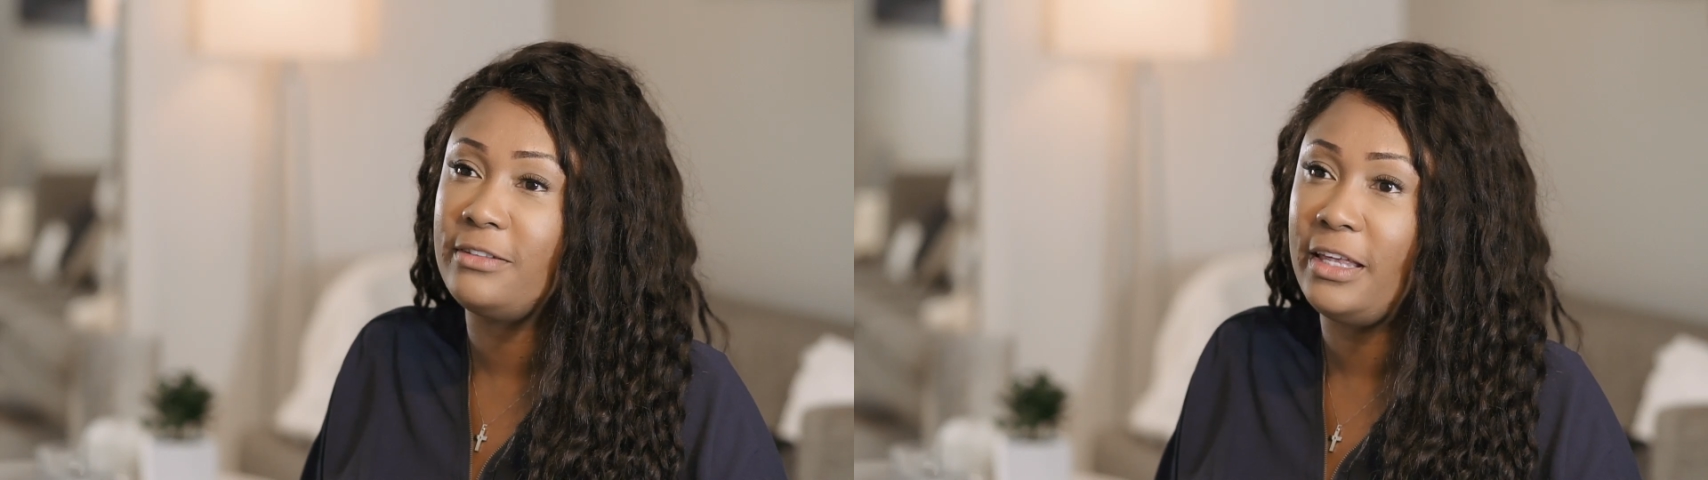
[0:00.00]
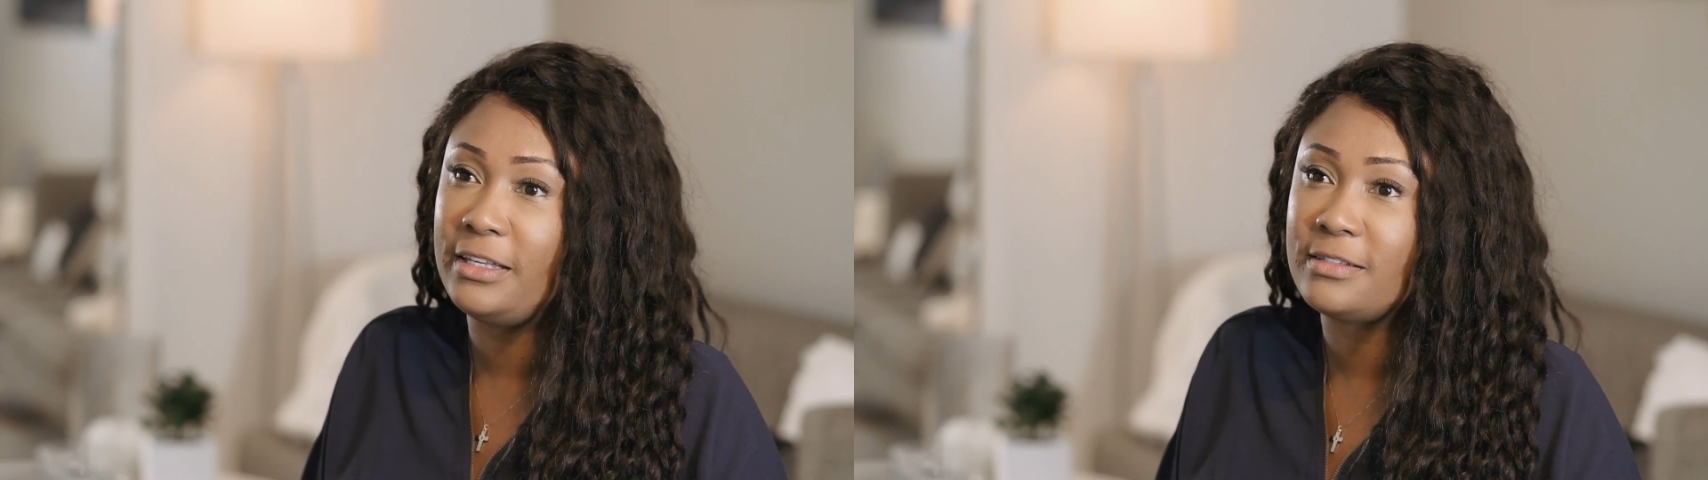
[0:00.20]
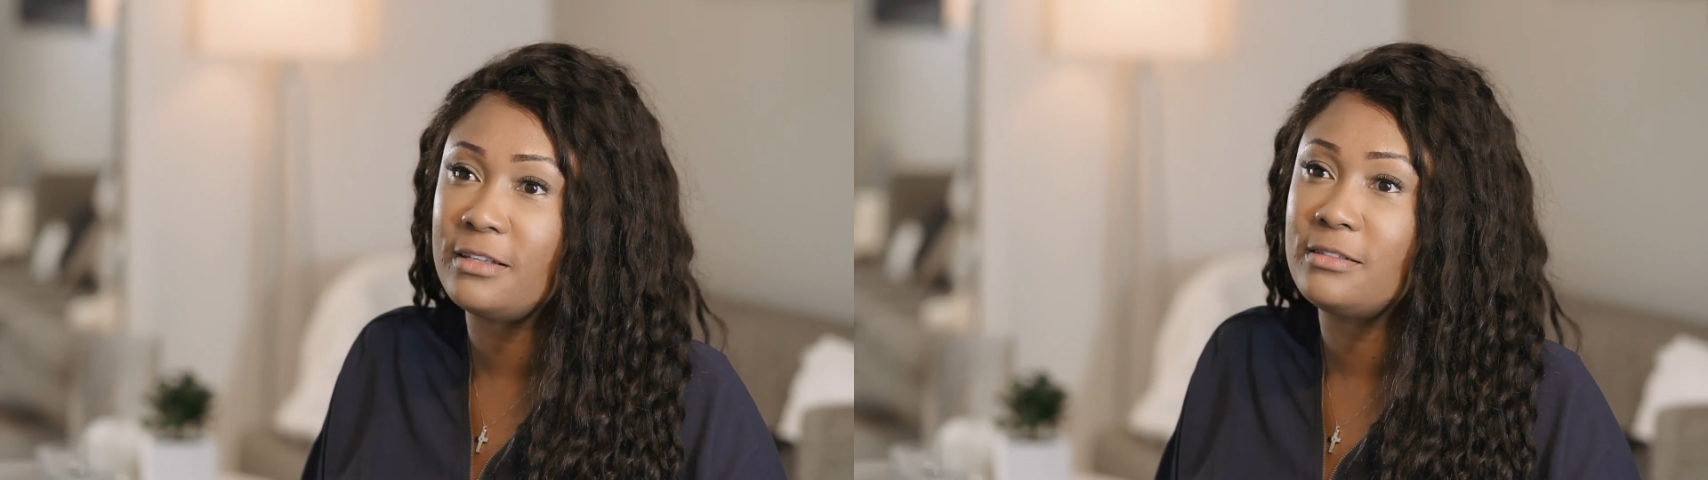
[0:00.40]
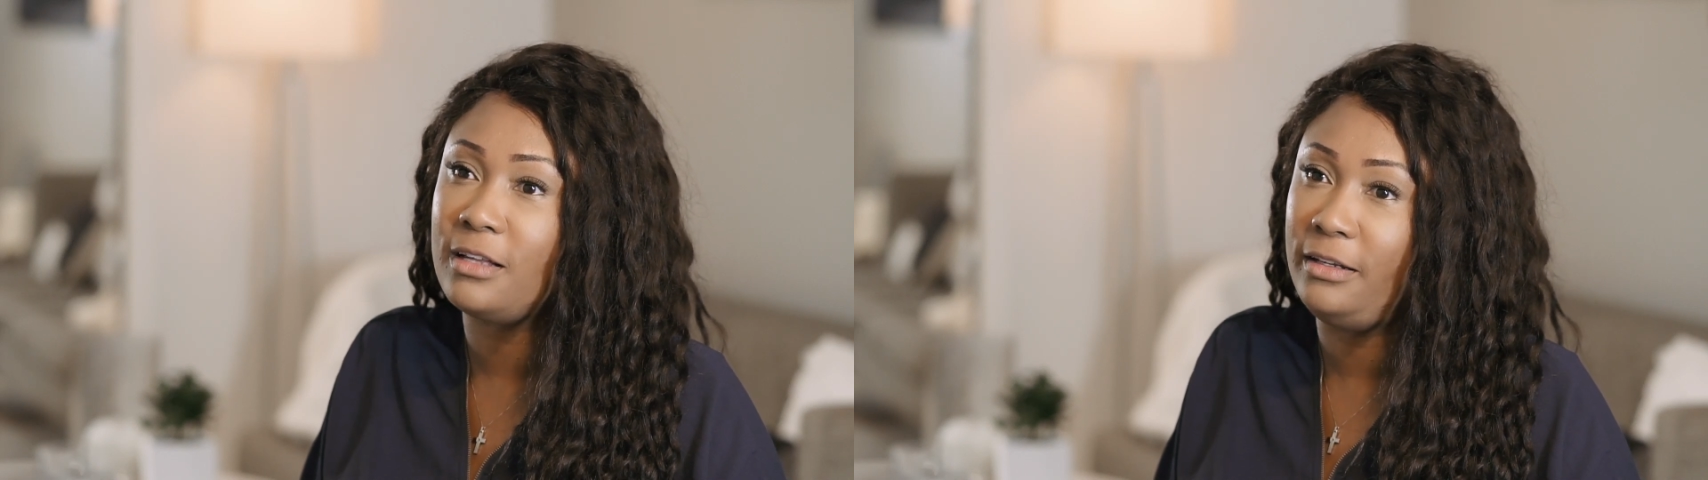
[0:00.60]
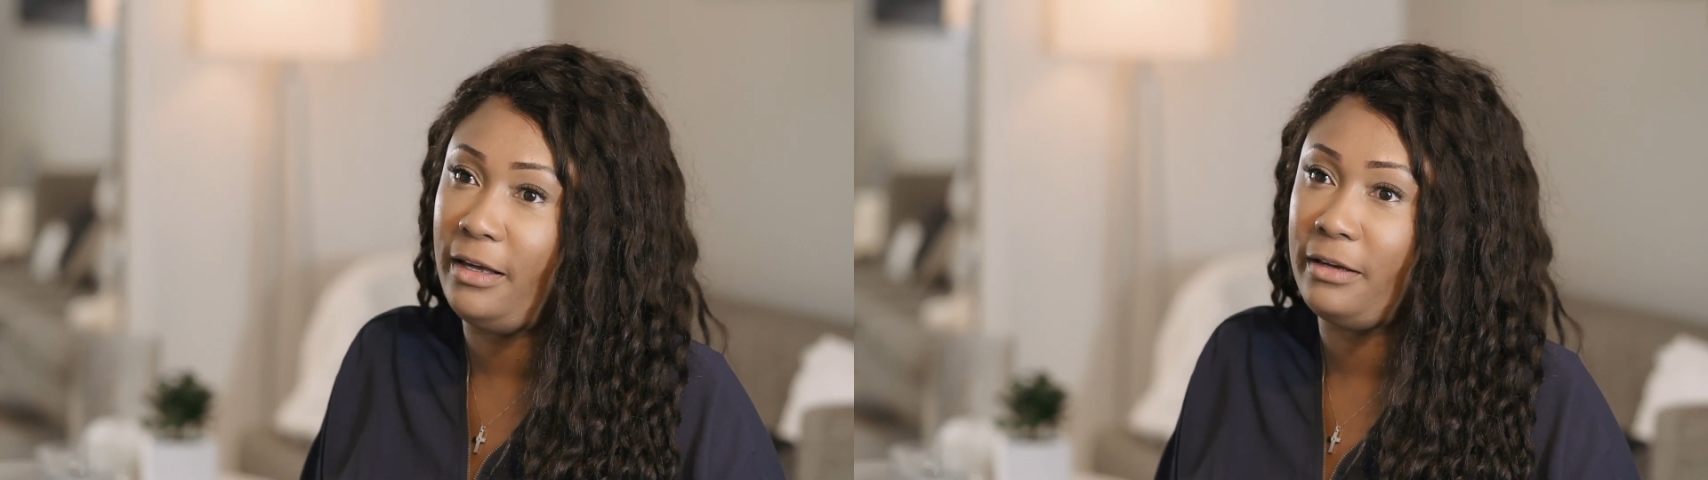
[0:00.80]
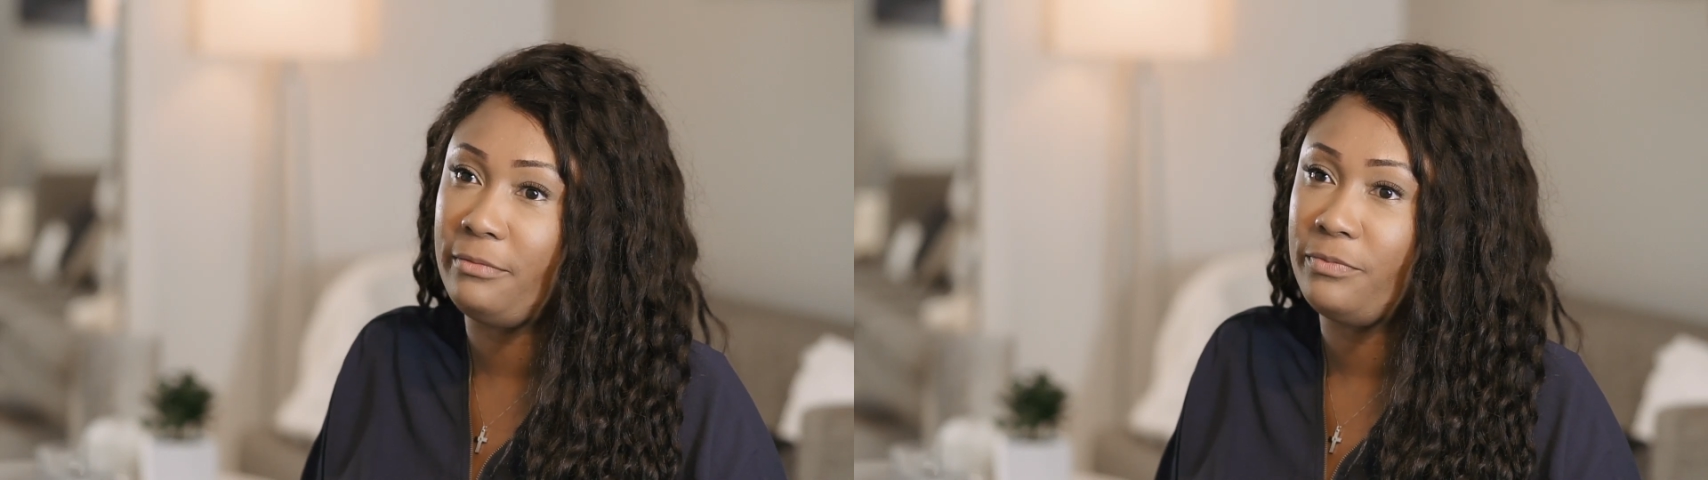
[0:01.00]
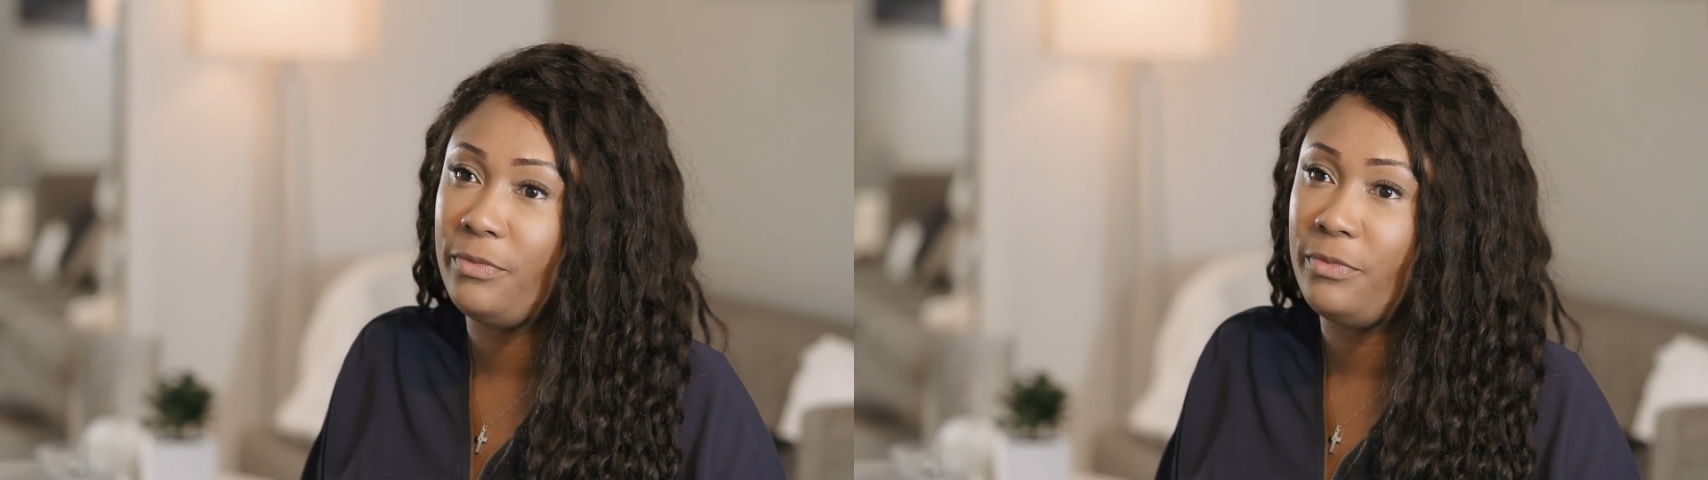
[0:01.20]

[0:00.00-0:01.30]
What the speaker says: this Sunday.